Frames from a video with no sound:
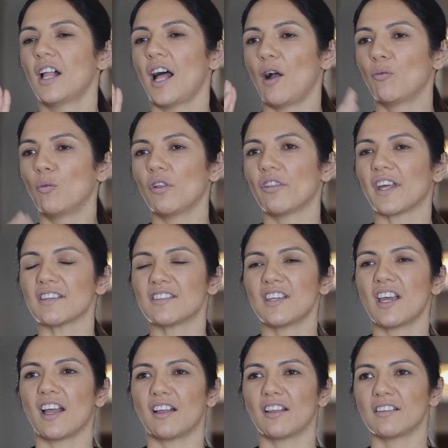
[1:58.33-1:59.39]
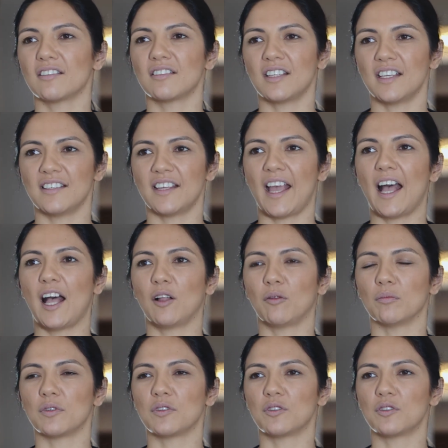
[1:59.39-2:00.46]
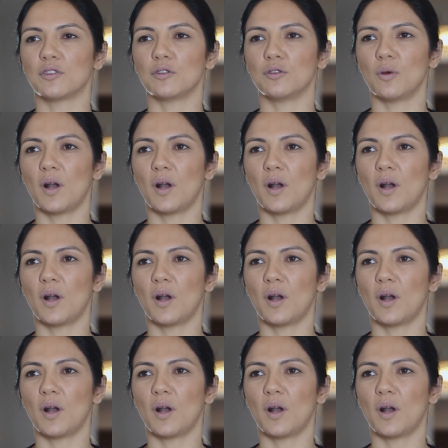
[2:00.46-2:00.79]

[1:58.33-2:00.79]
And what that does is it helps to